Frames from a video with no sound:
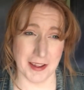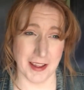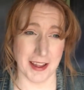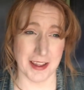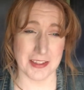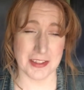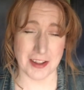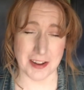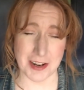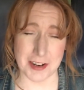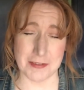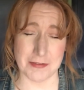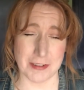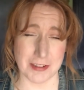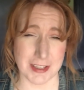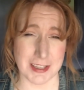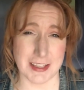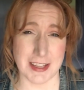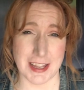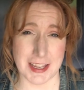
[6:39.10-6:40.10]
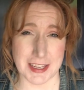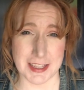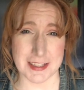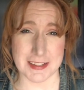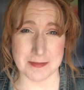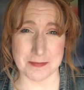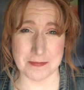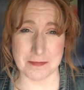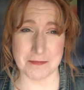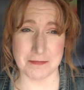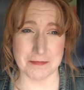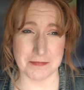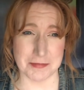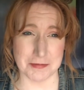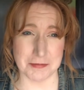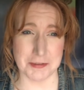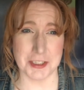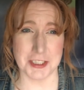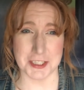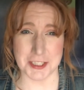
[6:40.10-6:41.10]
I thought I'd really like,
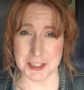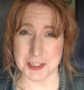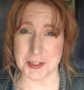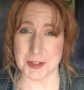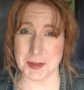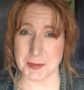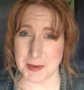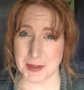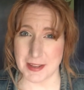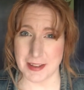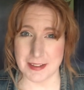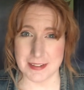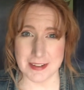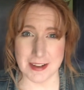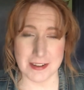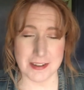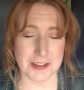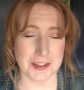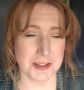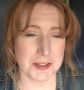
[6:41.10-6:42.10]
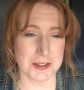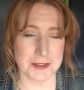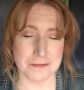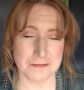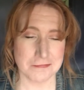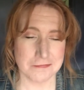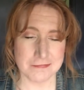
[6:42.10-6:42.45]
really enjoy making doll clothes.